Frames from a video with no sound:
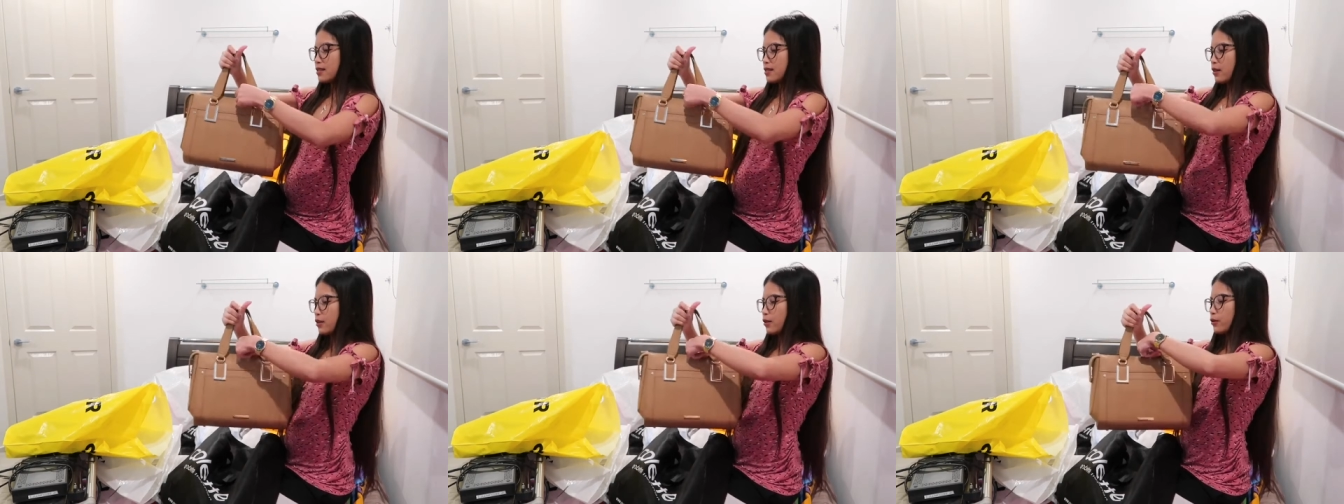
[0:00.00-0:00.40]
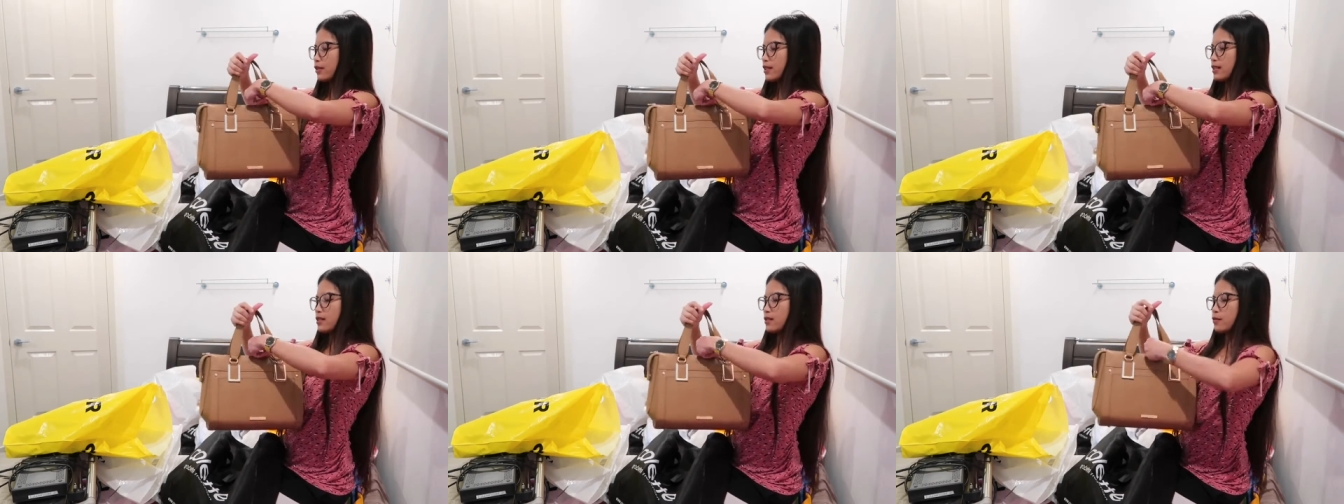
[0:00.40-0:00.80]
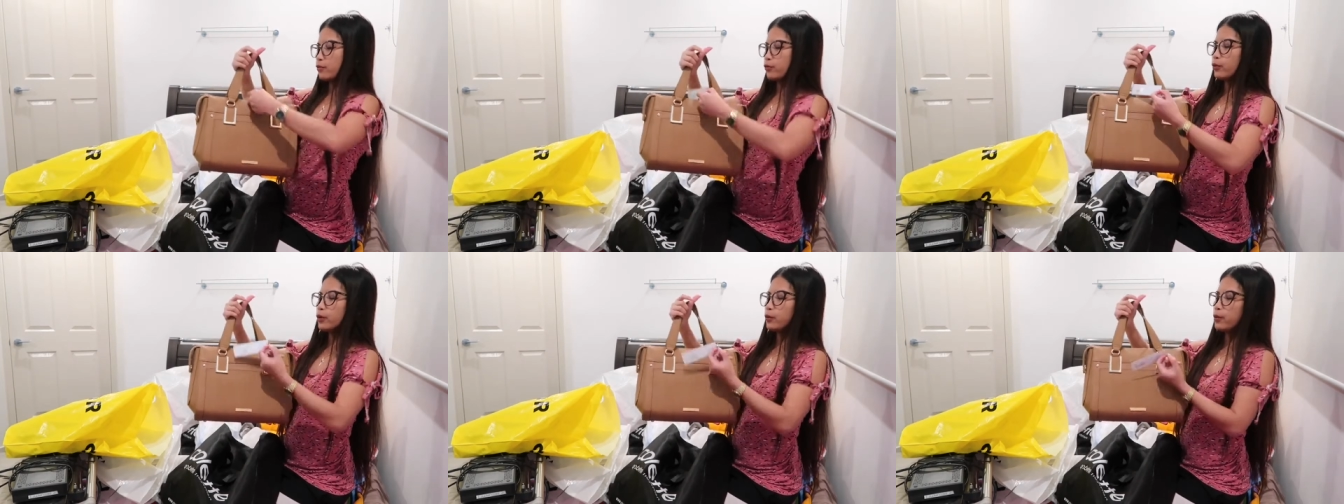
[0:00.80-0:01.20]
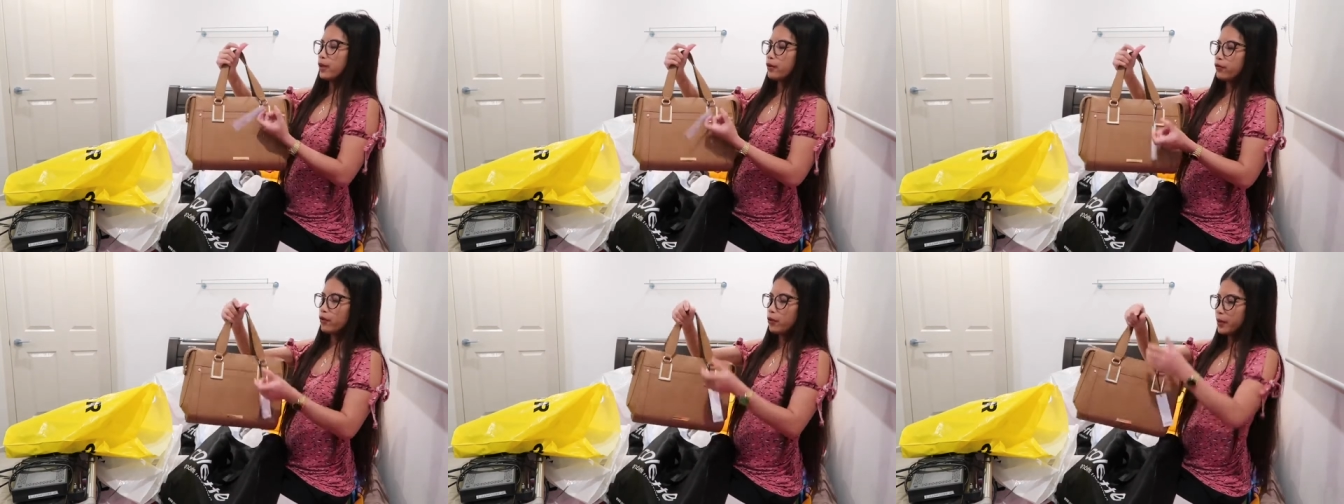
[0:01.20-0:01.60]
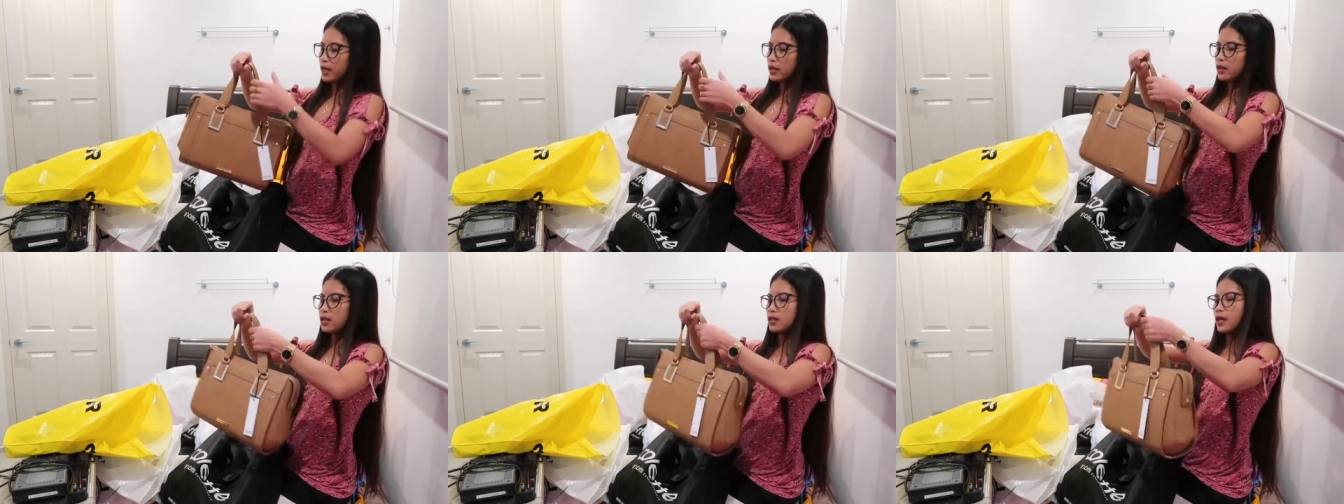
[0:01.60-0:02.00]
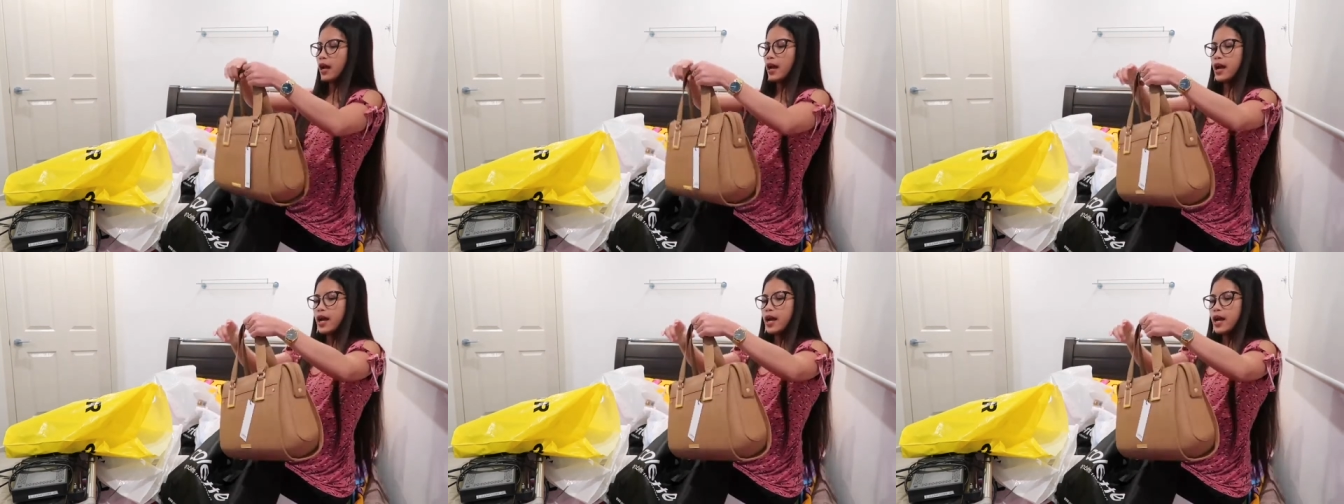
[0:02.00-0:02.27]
So this will be for my tita.